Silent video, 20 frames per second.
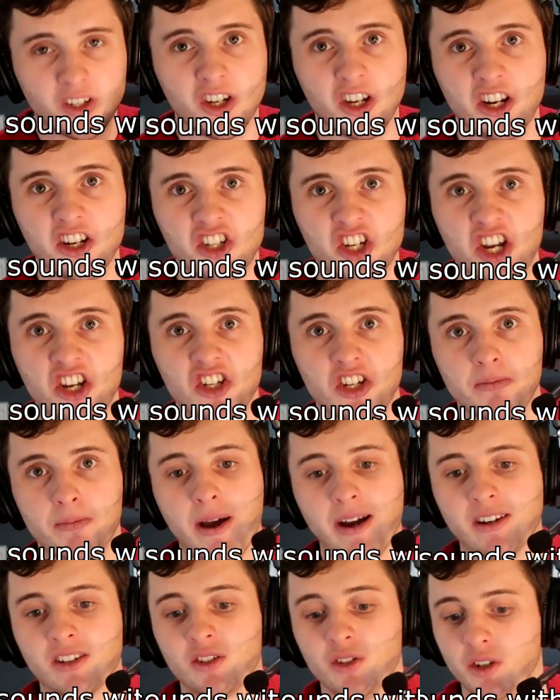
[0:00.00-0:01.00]
Going to change it
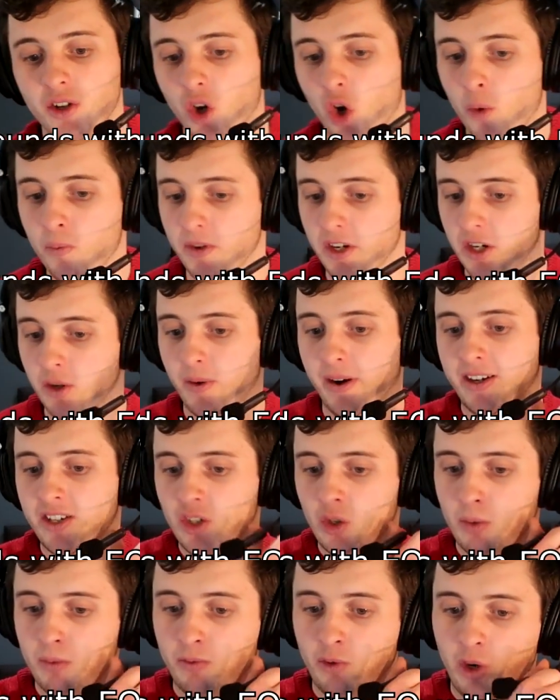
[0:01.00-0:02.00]
back to
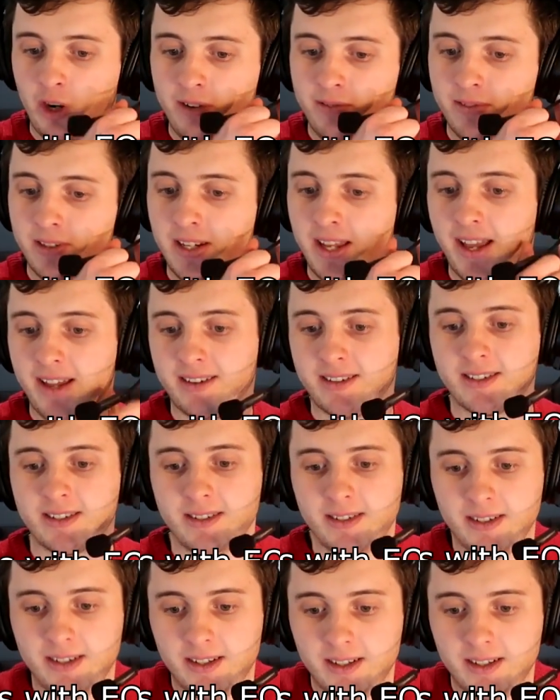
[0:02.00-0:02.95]
omnidirectional before I forget.